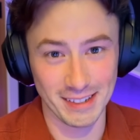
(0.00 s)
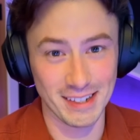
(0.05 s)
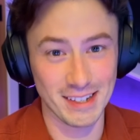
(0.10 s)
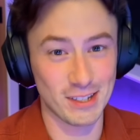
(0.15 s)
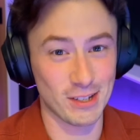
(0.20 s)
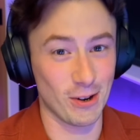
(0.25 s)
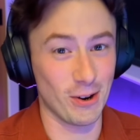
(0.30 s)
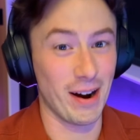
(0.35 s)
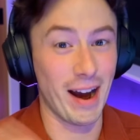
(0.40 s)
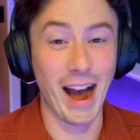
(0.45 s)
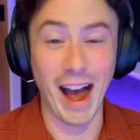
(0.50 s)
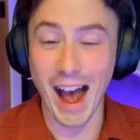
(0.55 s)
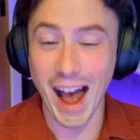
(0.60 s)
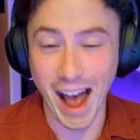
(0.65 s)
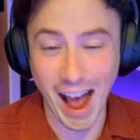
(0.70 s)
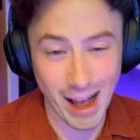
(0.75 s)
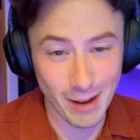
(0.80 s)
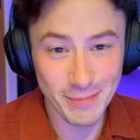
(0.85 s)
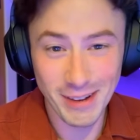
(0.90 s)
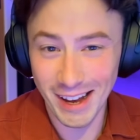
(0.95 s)
So
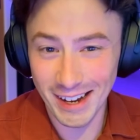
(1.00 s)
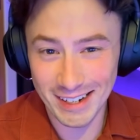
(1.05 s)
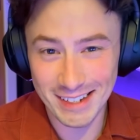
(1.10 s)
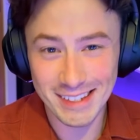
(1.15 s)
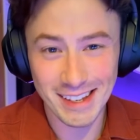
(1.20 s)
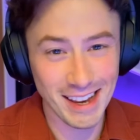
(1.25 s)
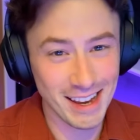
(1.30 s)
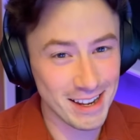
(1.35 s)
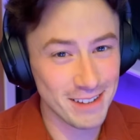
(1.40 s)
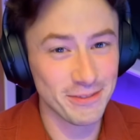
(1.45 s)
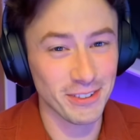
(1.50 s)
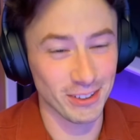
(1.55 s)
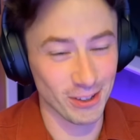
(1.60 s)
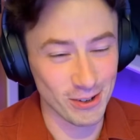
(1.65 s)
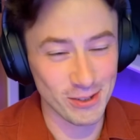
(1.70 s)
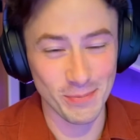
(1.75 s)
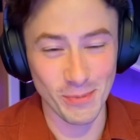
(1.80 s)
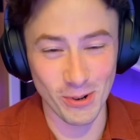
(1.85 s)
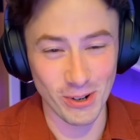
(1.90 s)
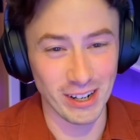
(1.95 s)
I'm kind of scared for those
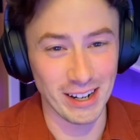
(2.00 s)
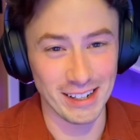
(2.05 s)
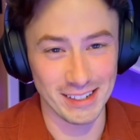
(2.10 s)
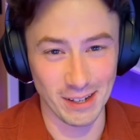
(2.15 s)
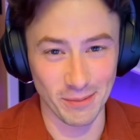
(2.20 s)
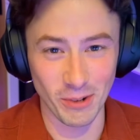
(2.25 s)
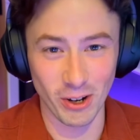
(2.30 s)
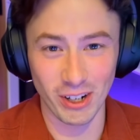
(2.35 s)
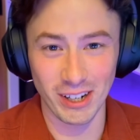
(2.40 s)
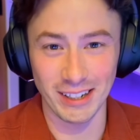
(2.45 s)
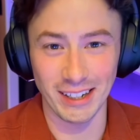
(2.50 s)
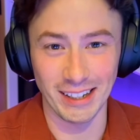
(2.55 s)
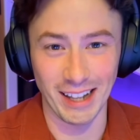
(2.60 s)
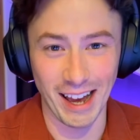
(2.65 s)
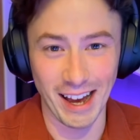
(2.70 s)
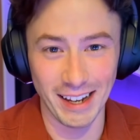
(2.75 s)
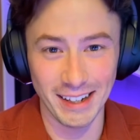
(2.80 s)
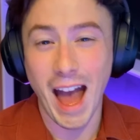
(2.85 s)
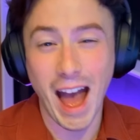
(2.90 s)
Moonies, I'm not gonna lie.